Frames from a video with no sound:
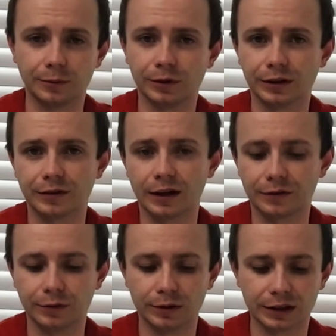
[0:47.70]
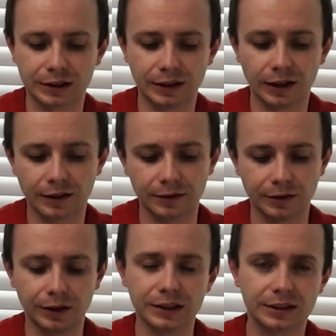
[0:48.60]
wouldn't have had a folding stock.
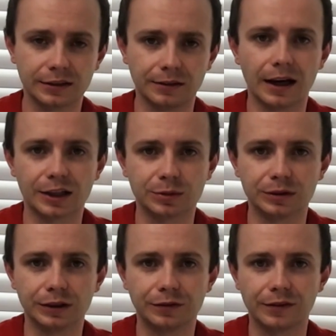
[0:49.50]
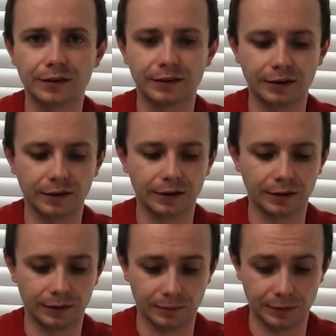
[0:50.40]
There is actual differences to
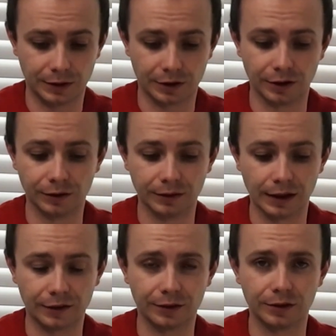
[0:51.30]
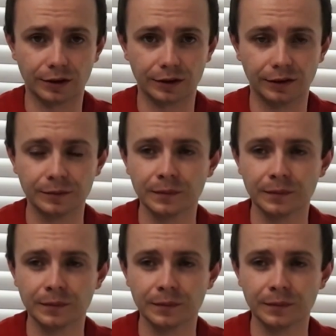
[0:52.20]
the gun as you look at it.